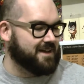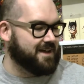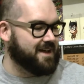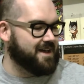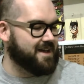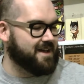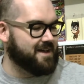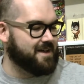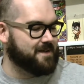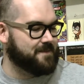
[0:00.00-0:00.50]

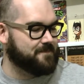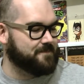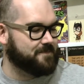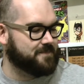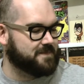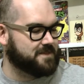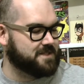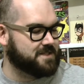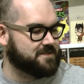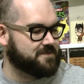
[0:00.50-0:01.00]
Um,
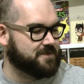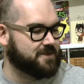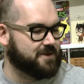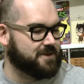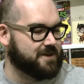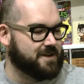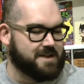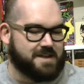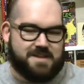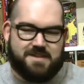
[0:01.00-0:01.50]
just
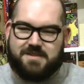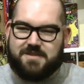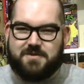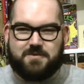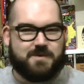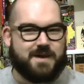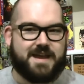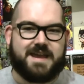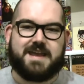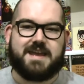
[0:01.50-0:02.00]
for the
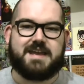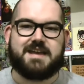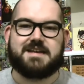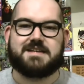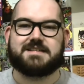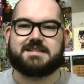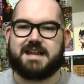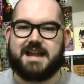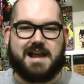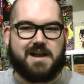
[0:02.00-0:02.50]
way he
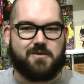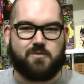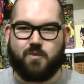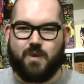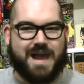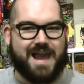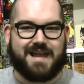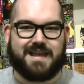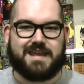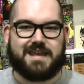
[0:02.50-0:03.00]
is and how
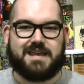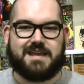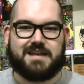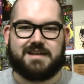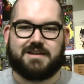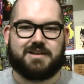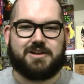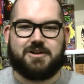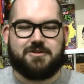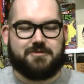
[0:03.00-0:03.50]
wacky
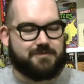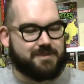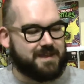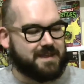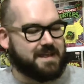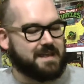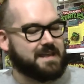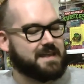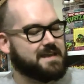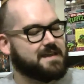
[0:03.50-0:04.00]
and
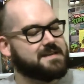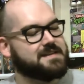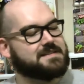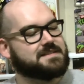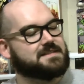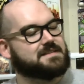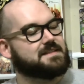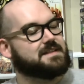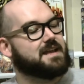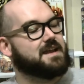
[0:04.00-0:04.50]
goofy he is
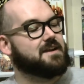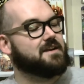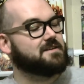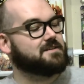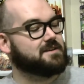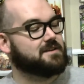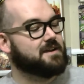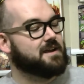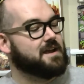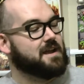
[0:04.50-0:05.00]
as a
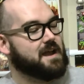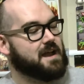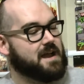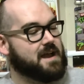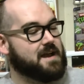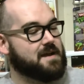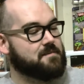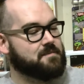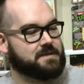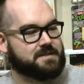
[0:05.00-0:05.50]
character.
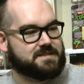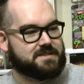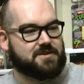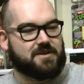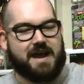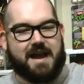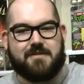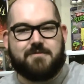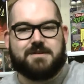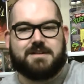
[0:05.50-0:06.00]
Um, but so
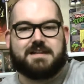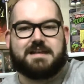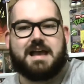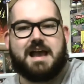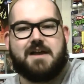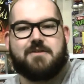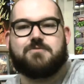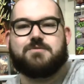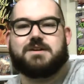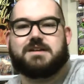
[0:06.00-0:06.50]
I really,
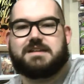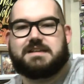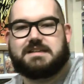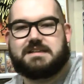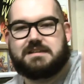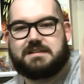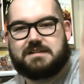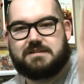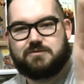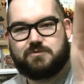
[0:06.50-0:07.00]
I
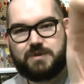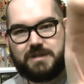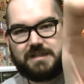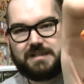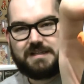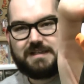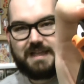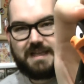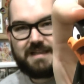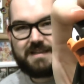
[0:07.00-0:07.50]
really,
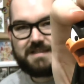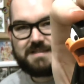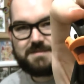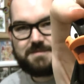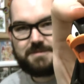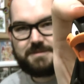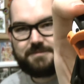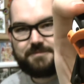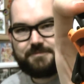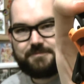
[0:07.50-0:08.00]
really like this
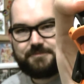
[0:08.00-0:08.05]
one.